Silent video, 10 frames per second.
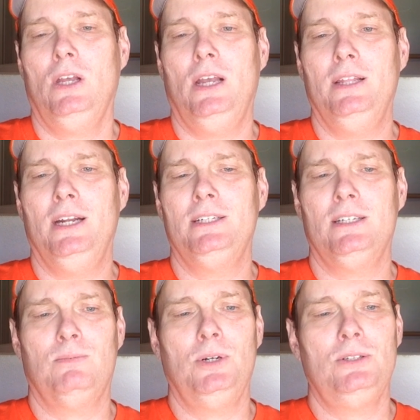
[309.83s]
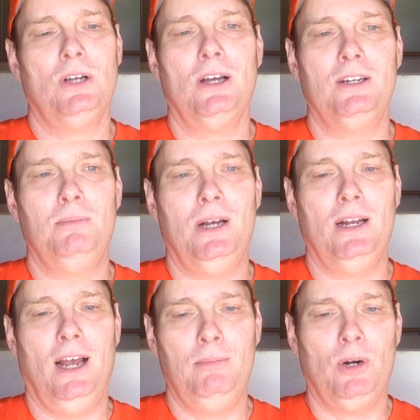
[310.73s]
And then he says, what are you talking
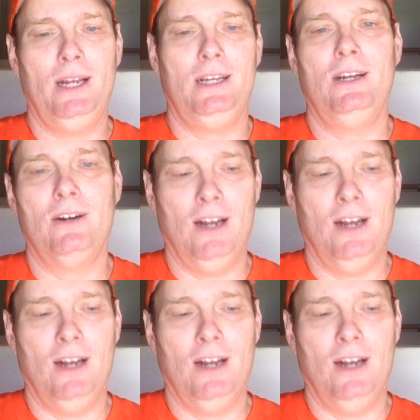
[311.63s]
about? I'm right here.